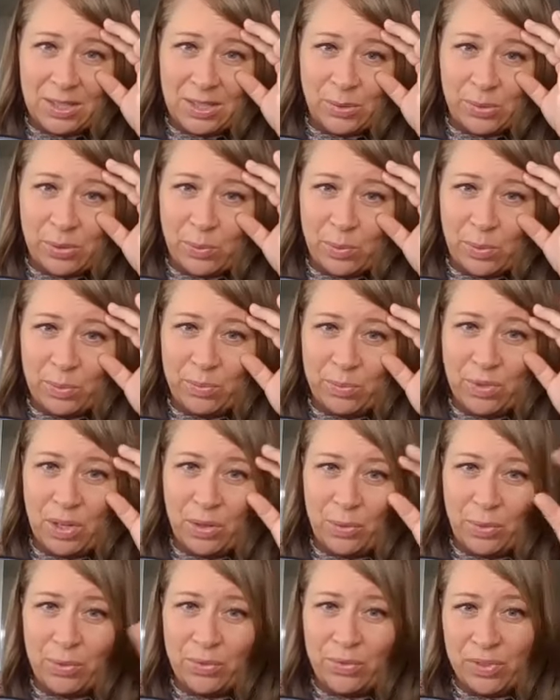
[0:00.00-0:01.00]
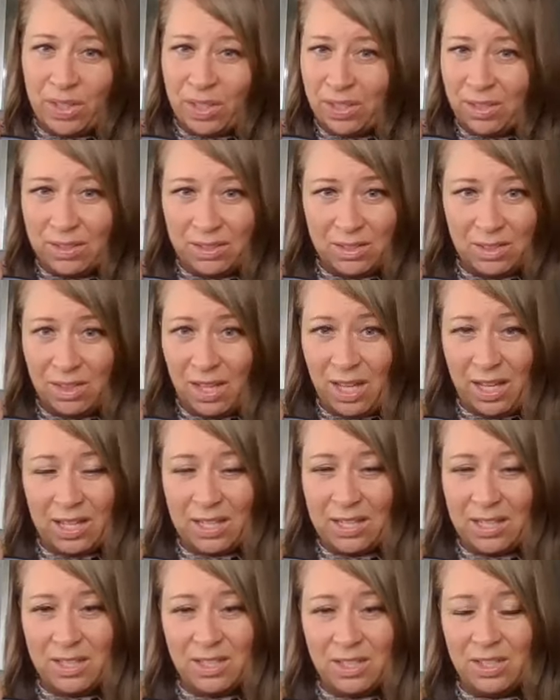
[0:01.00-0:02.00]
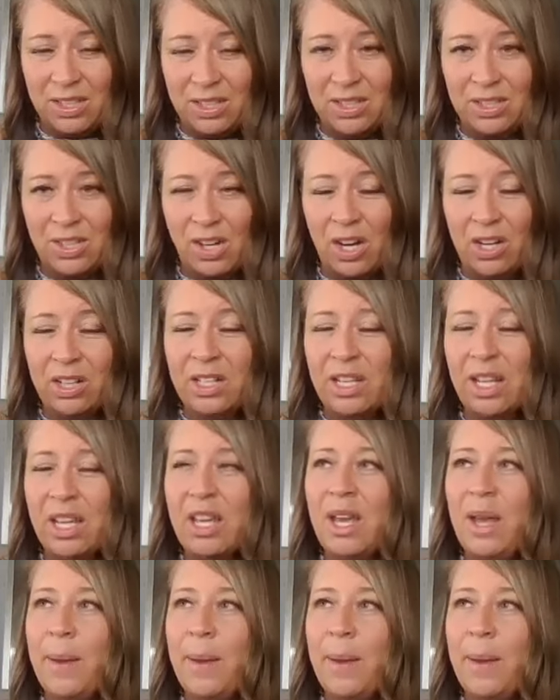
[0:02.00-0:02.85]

so it will feel like it's just dark.